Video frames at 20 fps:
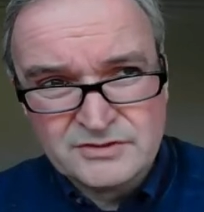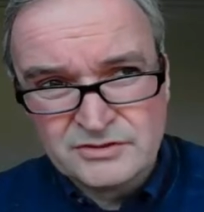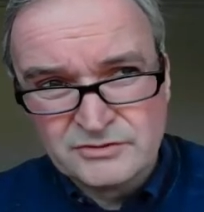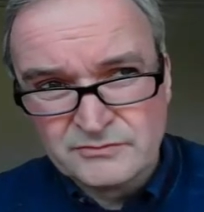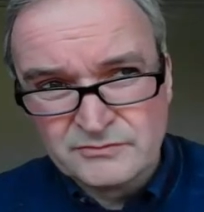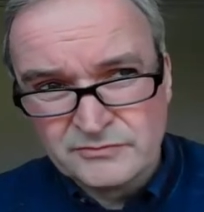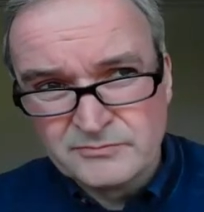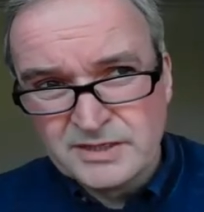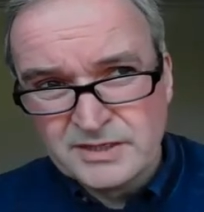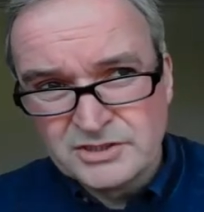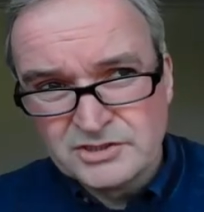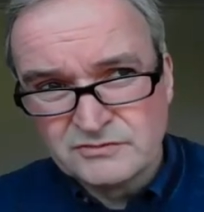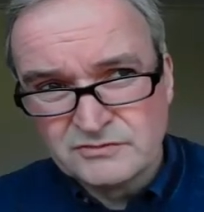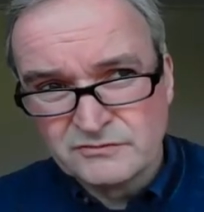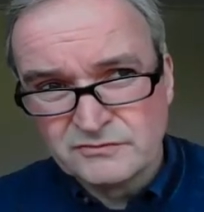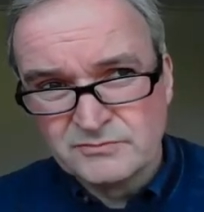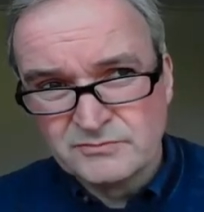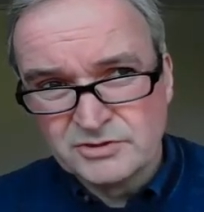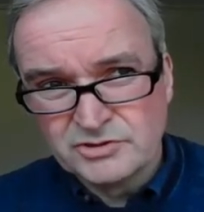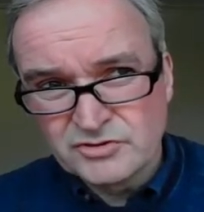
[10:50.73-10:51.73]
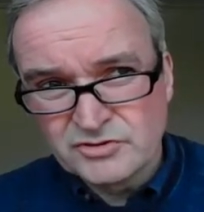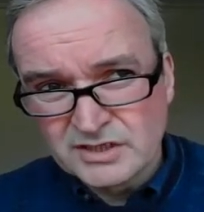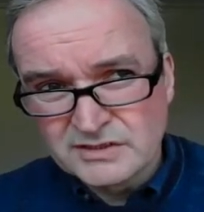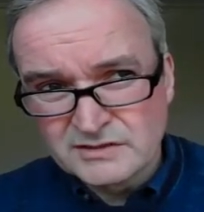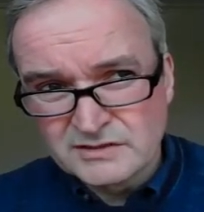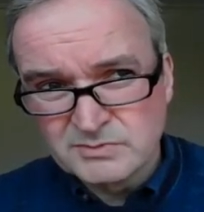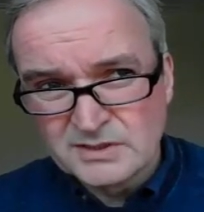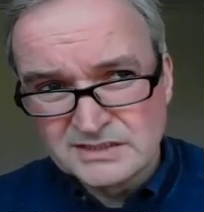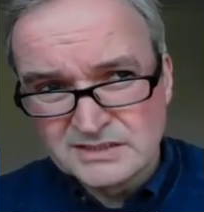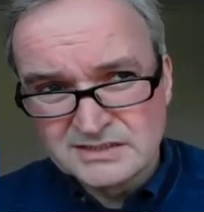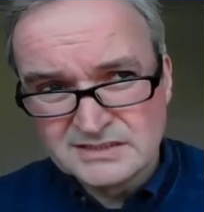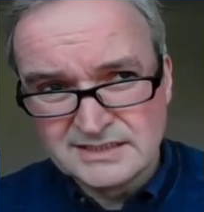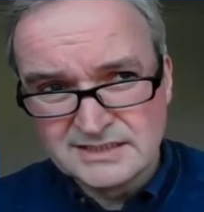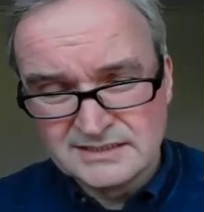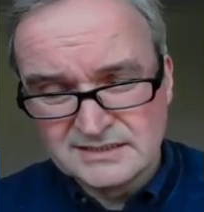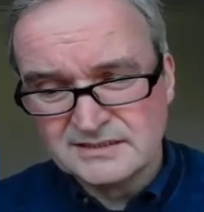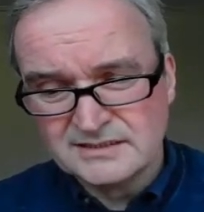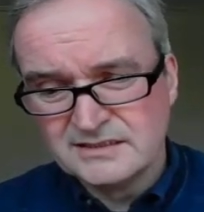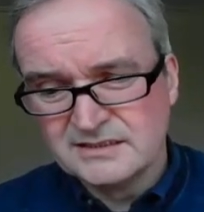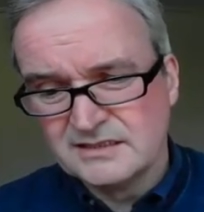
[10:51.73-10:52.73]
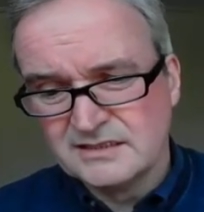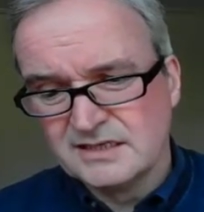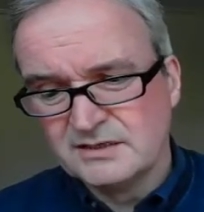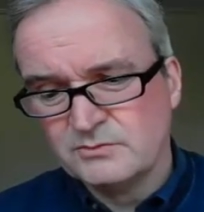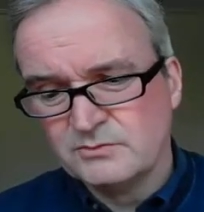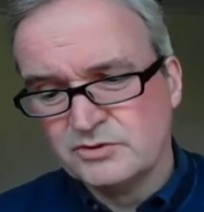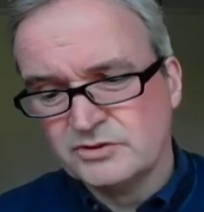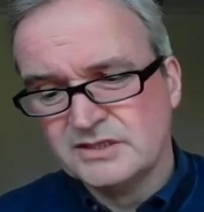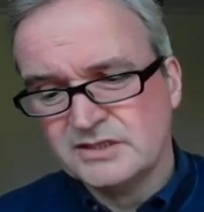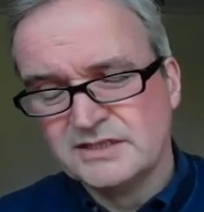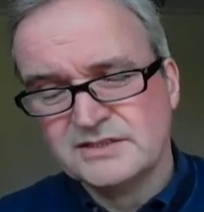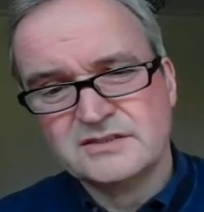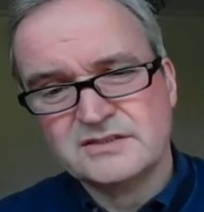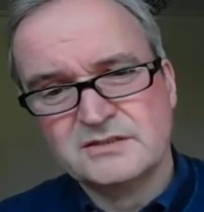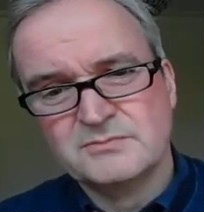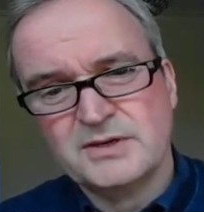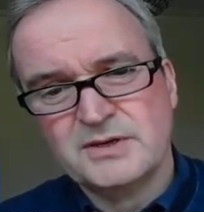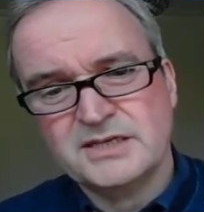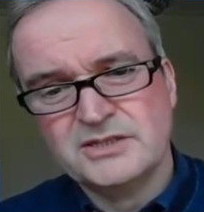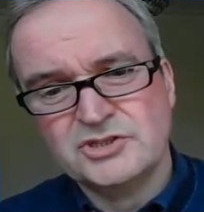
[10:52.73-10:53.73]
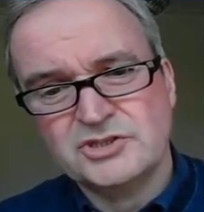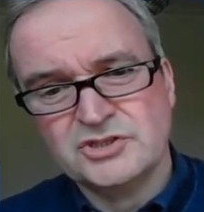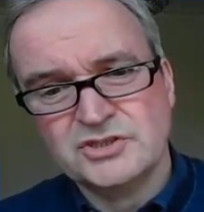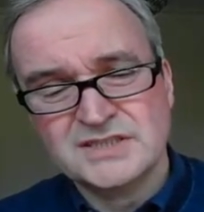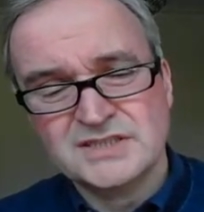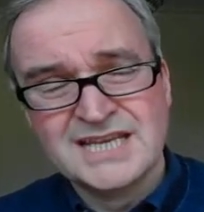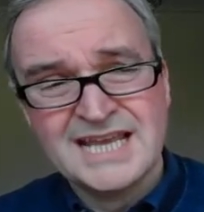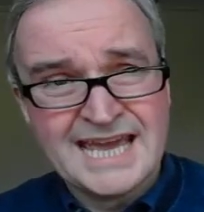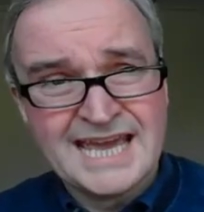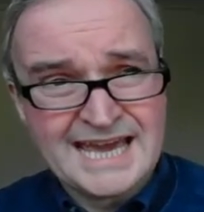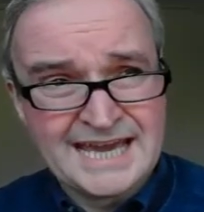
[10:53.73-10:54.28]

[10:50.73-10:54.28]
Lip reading: confirmation from a transplant centre that they would list the patient,